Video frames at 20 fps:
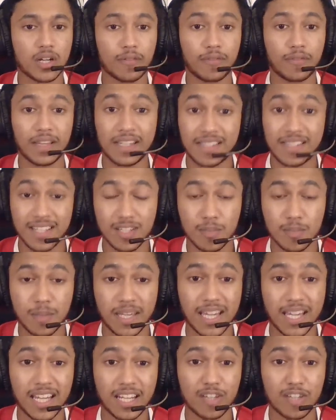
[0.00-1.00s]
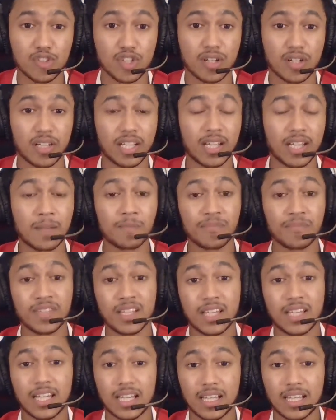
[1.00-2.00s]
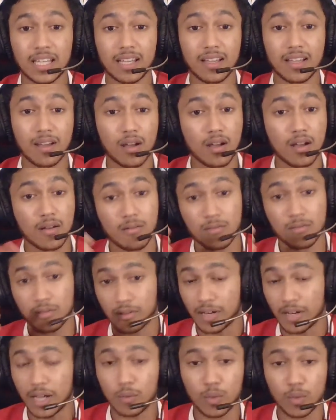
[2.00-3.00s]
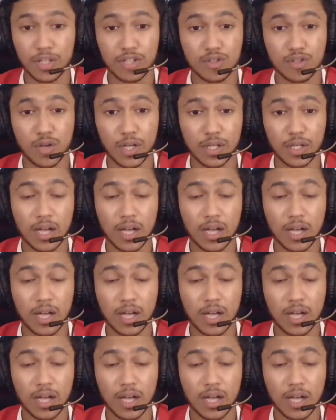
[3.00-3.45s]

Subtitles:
If he does pick an injury, Greenwood is going